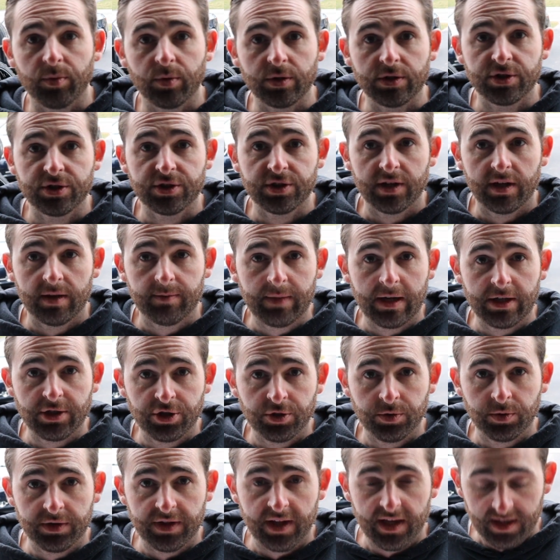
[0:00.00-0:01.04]
which I'm not
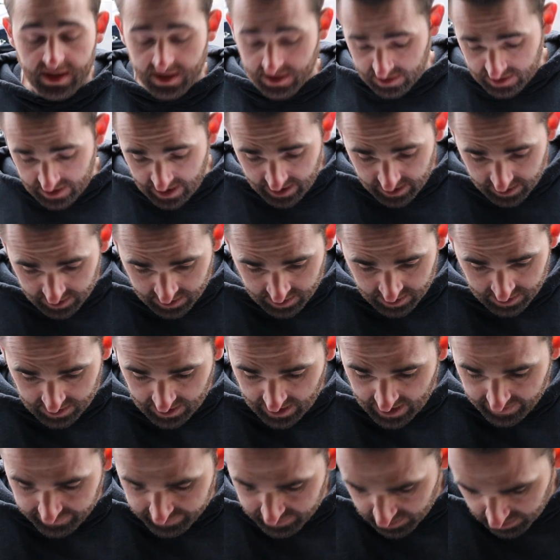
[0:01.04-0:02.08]
sure what that is yet because I
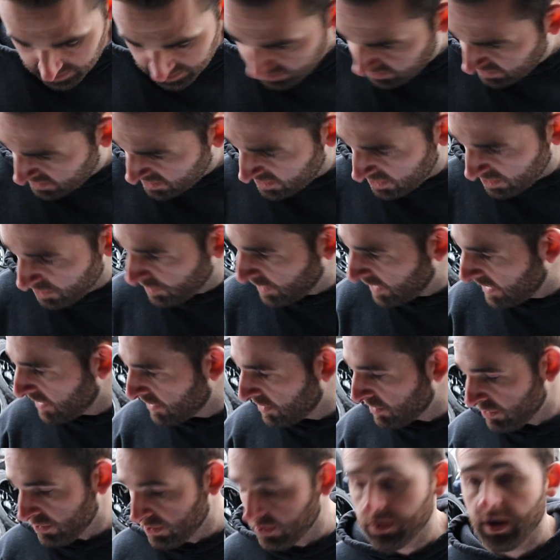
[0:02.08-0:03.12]
have to continue reading
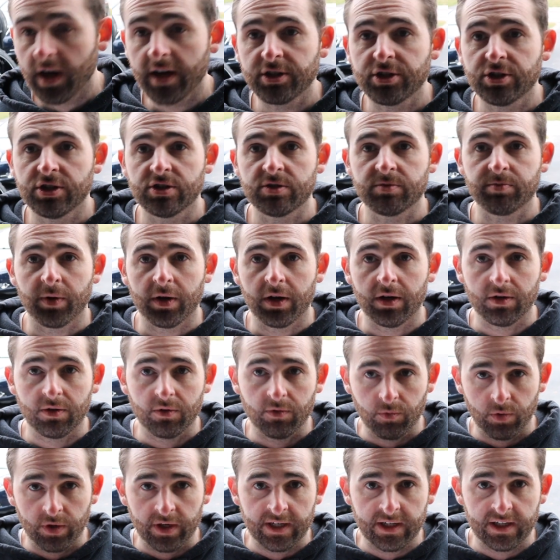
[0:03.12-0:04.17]
through the directions, but
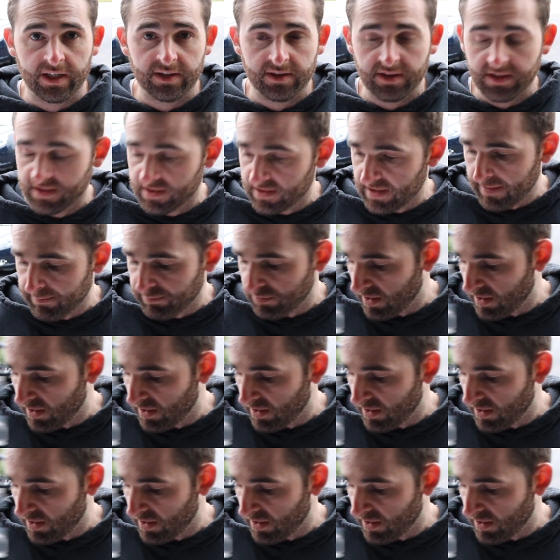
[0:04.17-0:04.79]
we're going to get this step